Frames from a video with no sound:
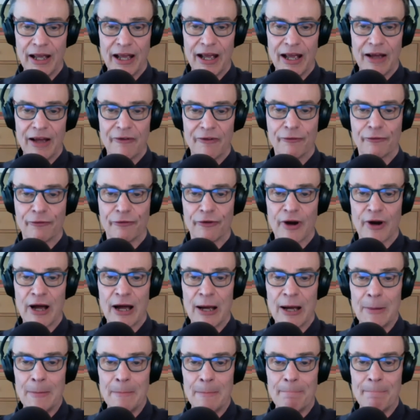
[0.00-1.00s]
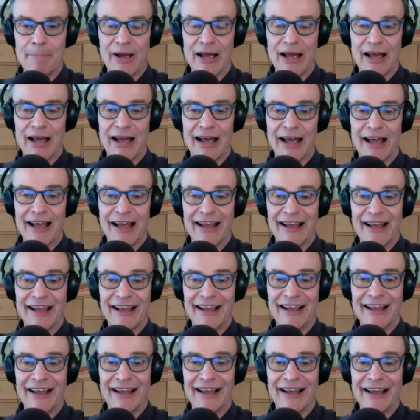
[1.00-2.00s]
from
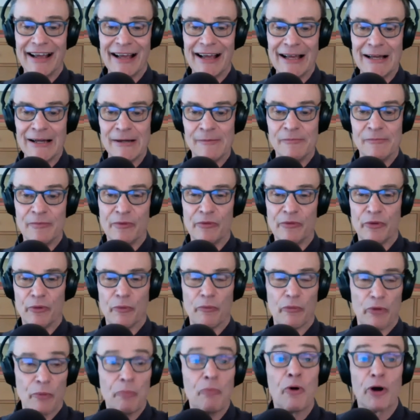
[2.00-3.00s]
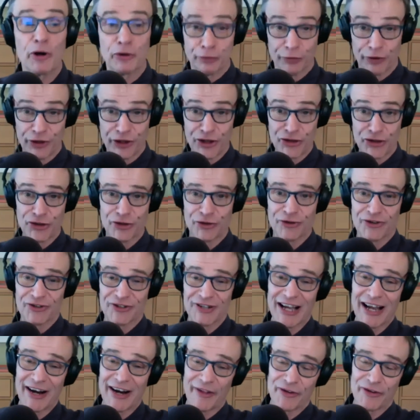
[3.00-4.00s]
um, the, the more traditional
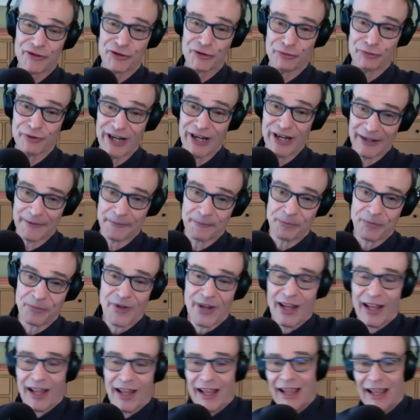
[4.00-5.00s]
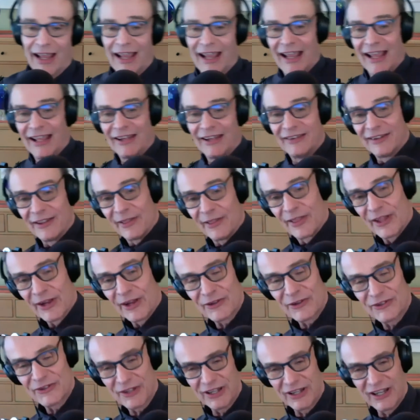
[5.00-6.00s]
side of the street. And
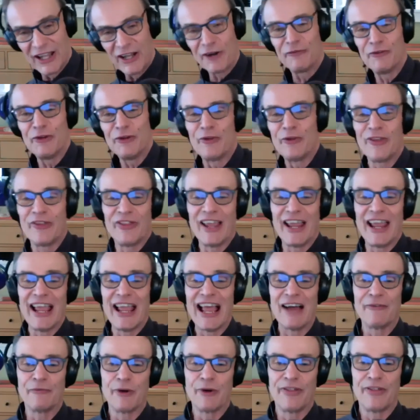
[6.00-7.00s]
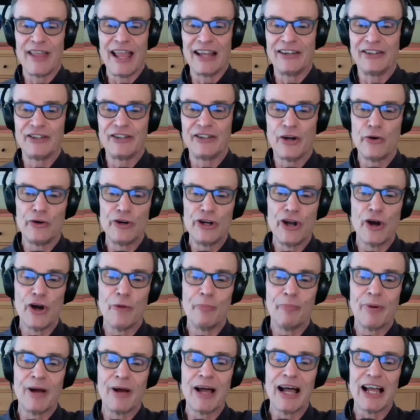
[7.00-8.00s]
there's an interview that they have with Antonio
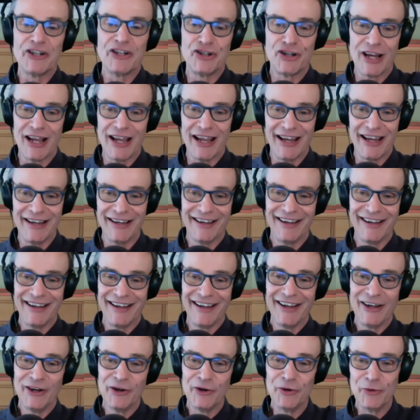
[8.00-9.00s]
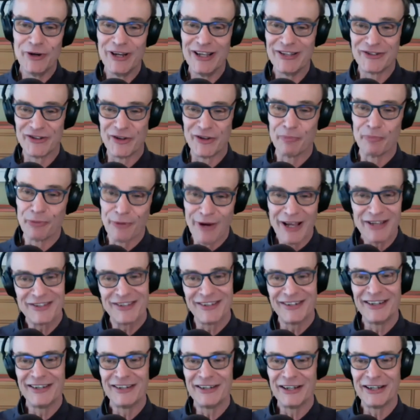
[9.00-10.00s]
Pace, who is the
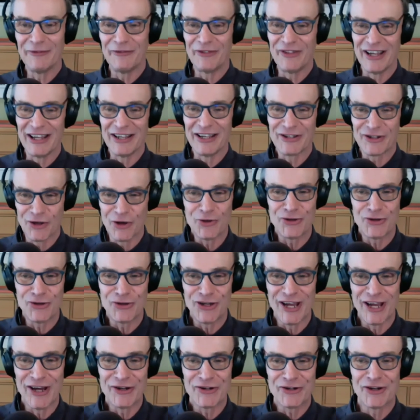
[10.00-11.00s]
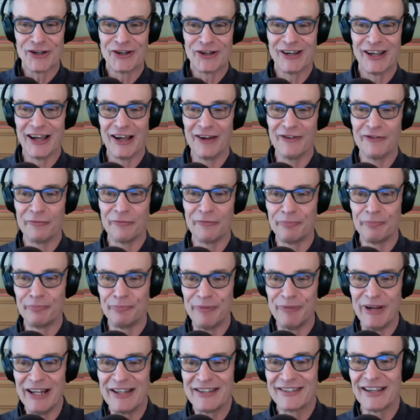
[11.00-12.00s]
president of the Association of
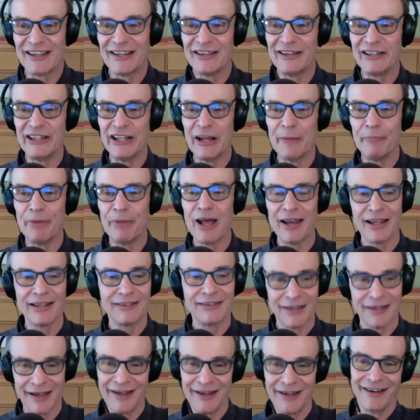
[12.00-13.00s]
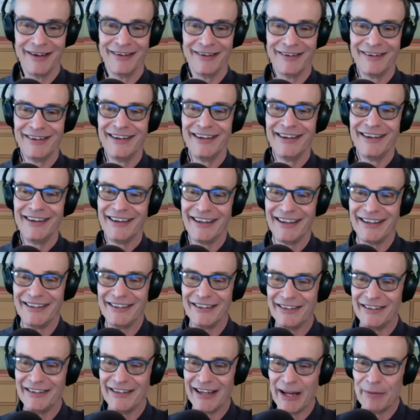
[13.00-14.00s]
Pizza Napolitana
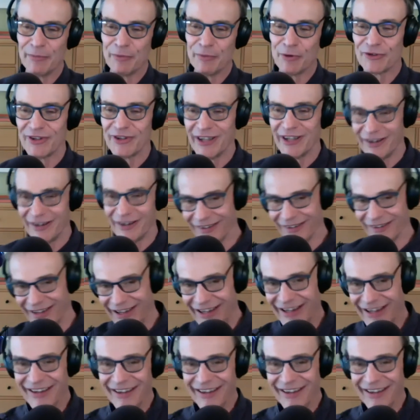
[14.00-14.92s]
in Naples, Italy.